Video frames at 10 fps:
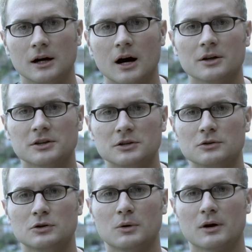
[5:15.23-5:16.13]
all
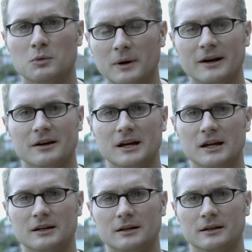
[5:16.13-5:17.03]
you who are
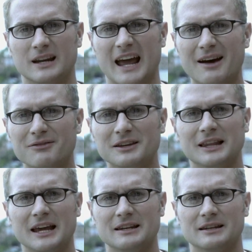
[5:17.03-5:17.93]
weary and heavy
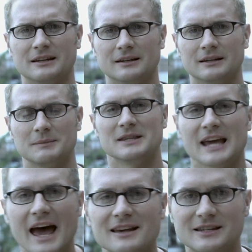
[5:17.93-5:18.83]
laden." I mean,
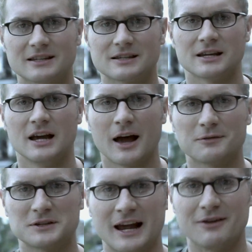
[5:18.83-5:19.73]
the essence
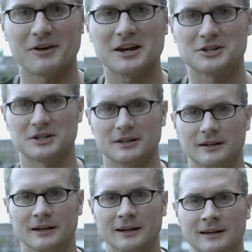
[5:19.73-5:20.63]
of
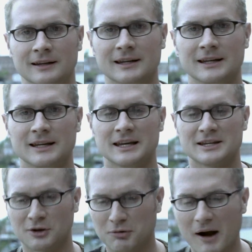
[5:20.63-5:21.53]
salvation
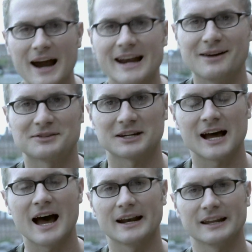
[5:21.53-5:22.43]
is crying out to
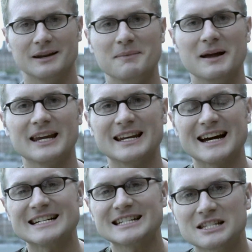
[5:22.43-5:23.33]
God and admitting,
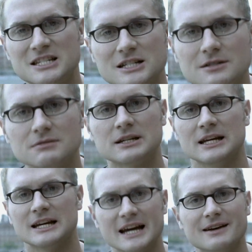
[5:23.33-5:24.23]
I don't
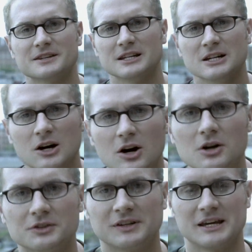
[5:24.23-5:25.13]
have it
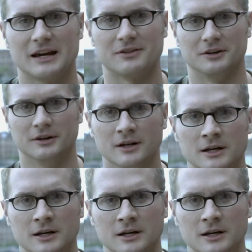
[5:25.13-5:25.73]
all together.